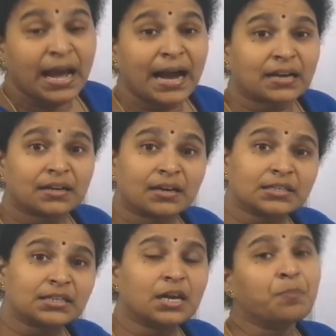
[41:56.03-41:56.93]
occurs
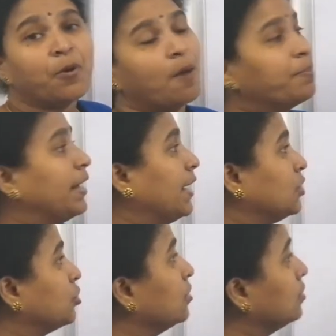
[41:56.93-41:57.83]
in a
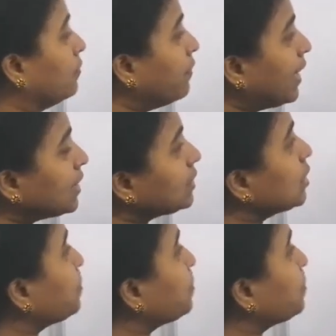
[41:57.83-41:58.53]
population, where is this